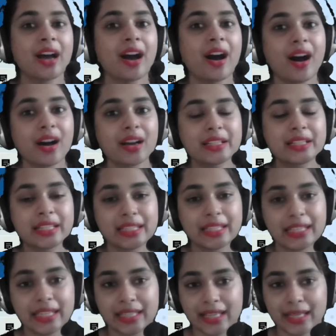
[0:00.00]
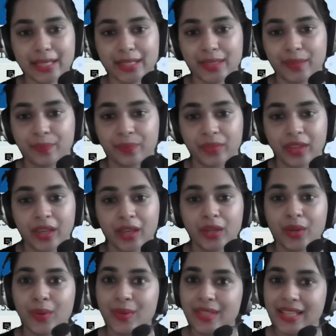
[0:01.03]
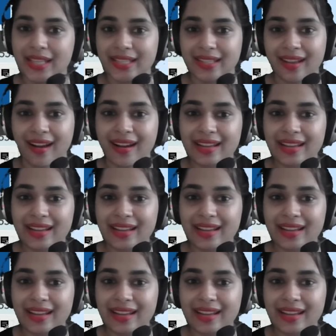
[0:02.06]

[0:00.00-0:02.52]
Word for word: heart diseases. Causes are